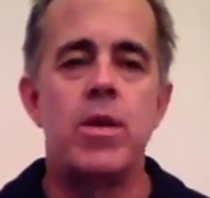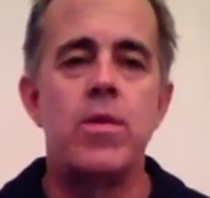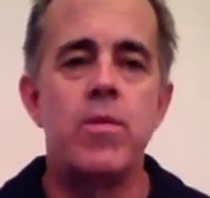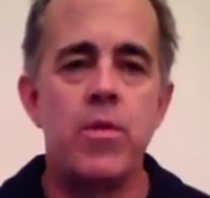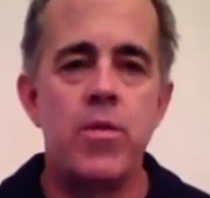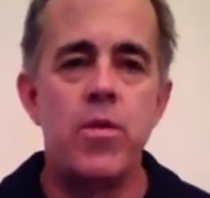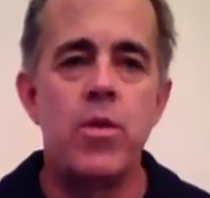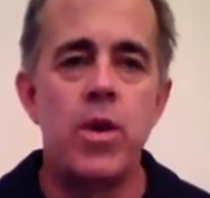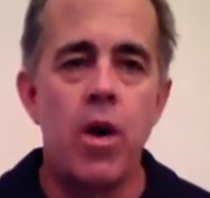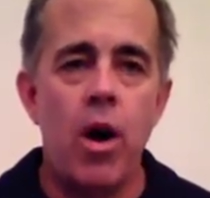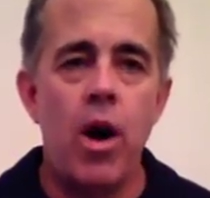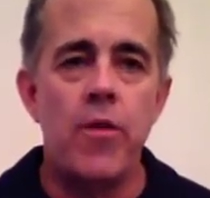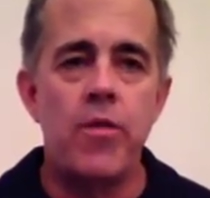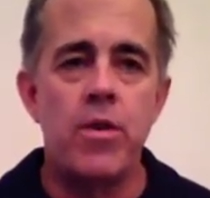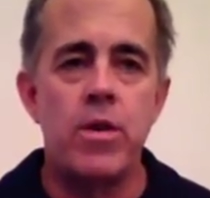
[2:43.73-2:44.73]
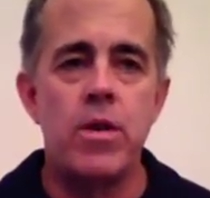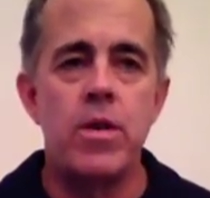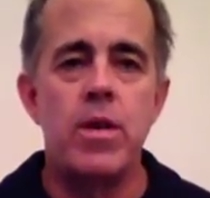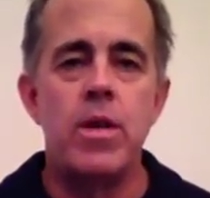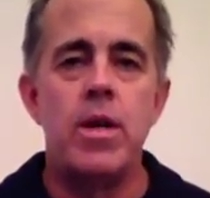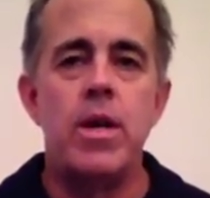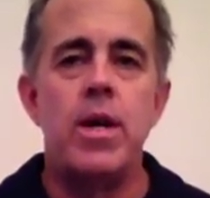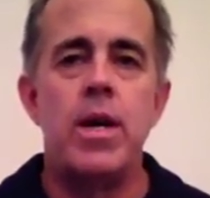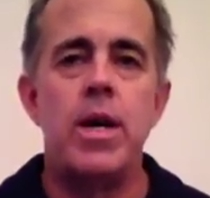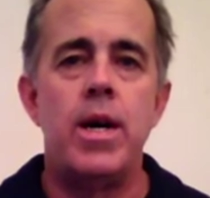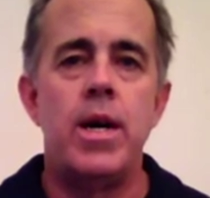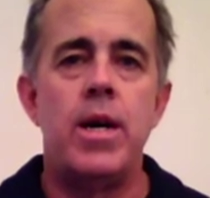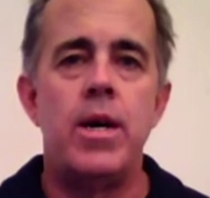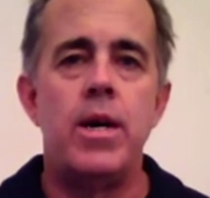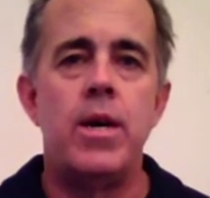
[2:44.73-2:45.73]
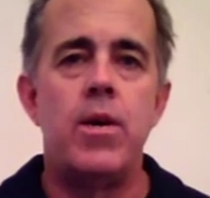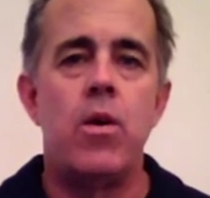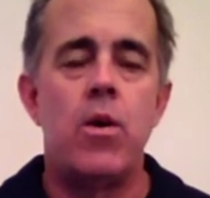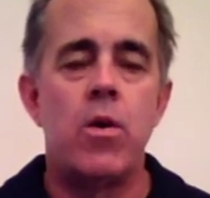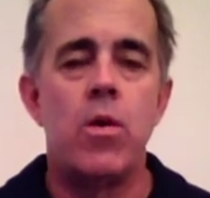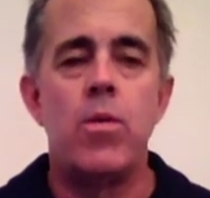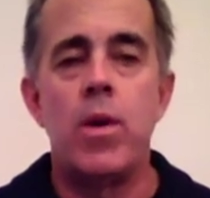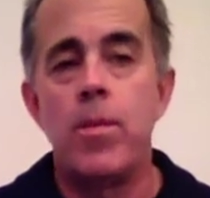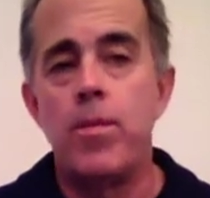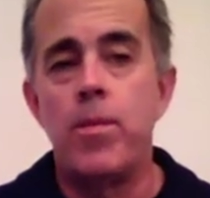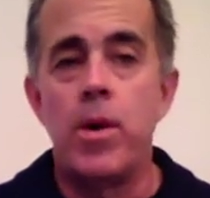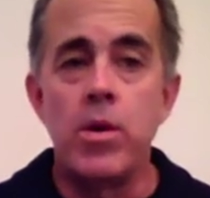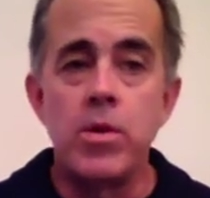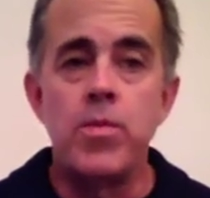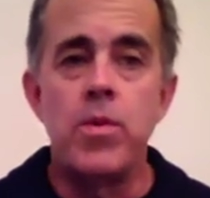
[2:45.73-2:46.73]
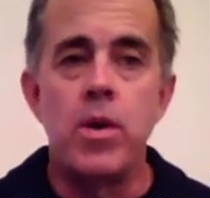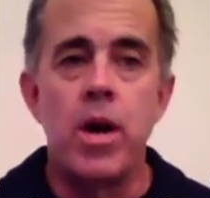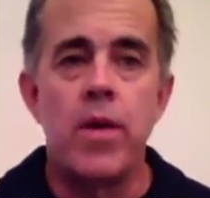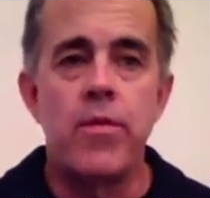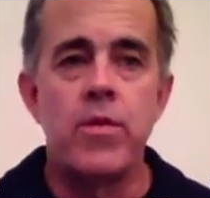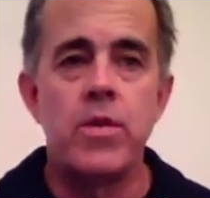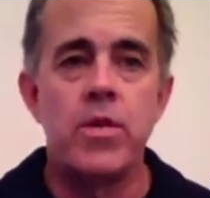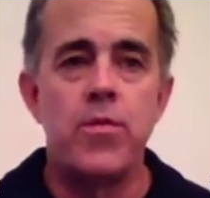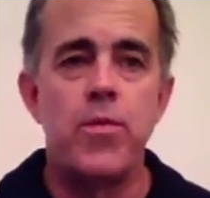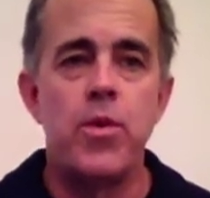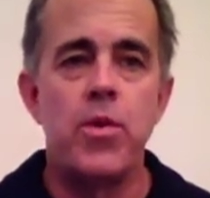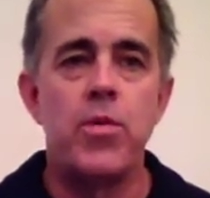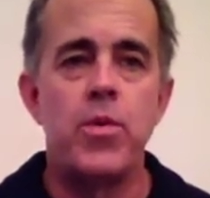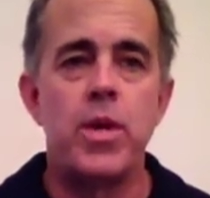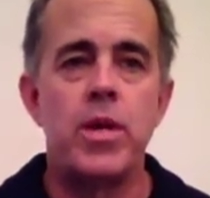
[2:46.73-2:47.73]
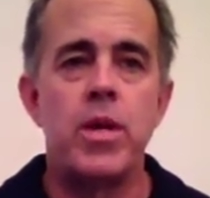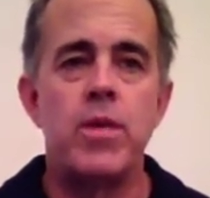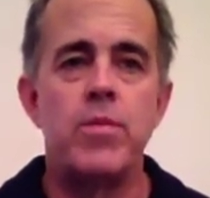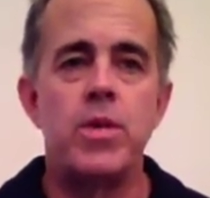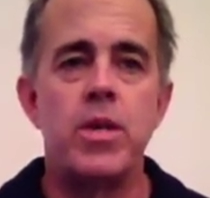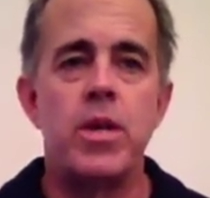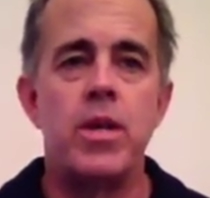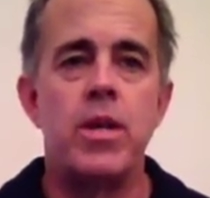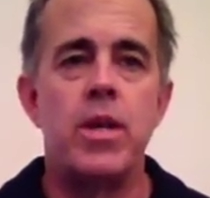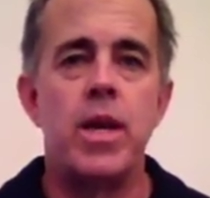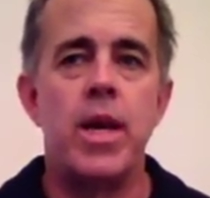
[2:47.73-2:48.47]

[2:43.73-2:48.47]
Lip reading: review the offer, or multiple offers if more than one comes in,